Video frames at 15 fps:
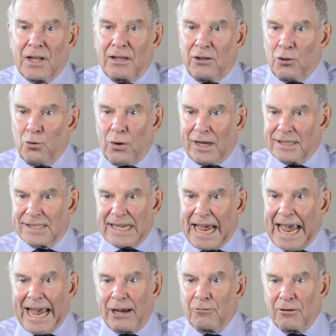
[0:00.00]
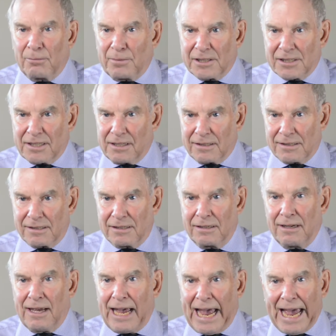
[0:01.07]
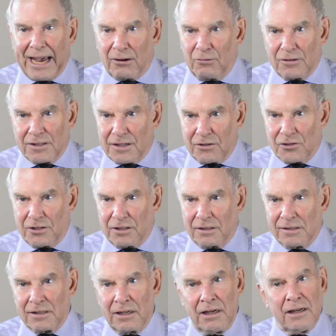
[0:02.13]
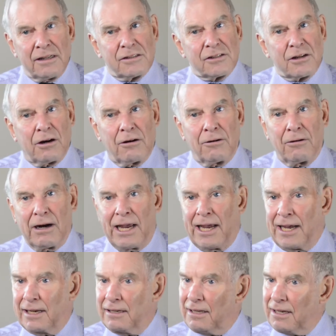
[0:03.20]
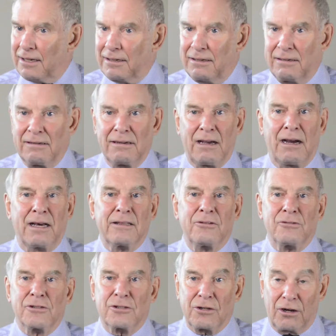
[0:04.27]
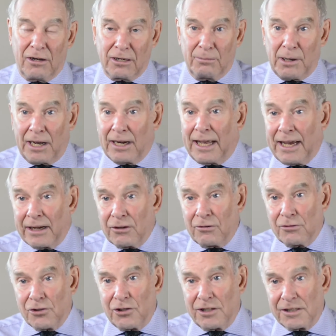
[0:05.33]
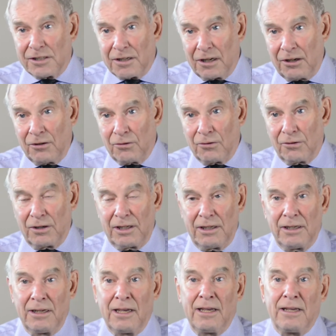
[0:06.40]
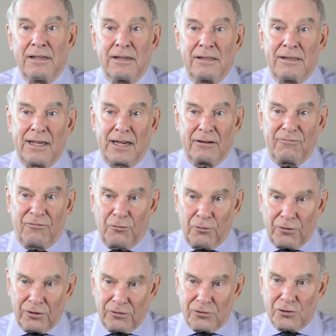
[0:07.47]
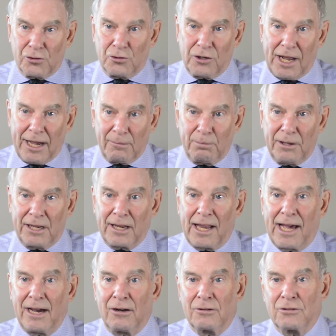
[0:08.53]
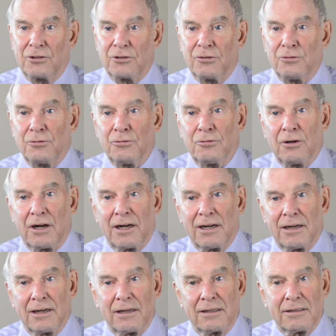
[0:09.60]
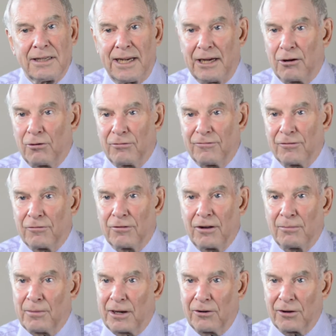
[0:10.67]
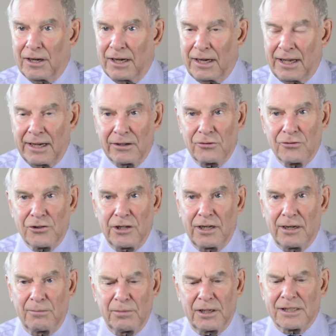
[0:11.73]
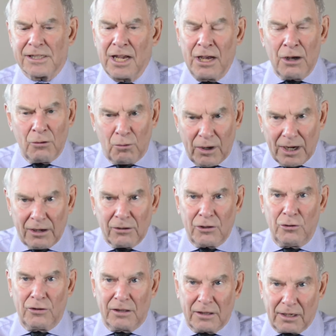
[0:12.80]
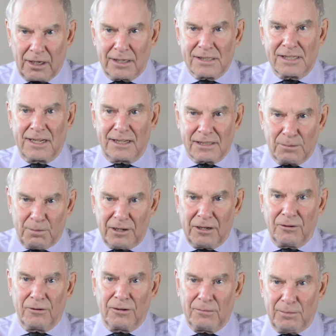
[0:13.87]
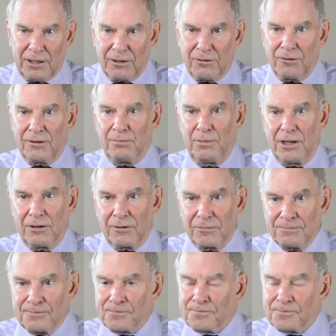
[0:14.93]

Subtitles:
U.S. agribusiness acquisitions. So, and then others talk about energy security, that foreigners should not be allowed to take over American energy companies. Well, the list gets bigger and bigger and bigger.